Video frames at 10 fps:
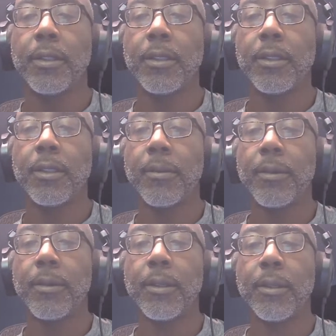it.
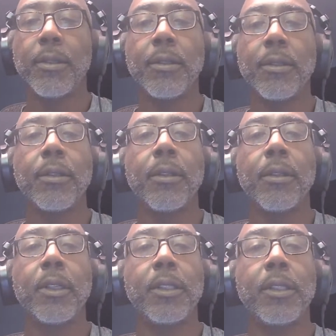
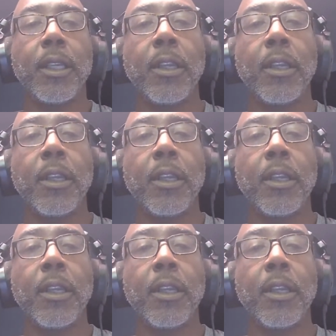Let's see.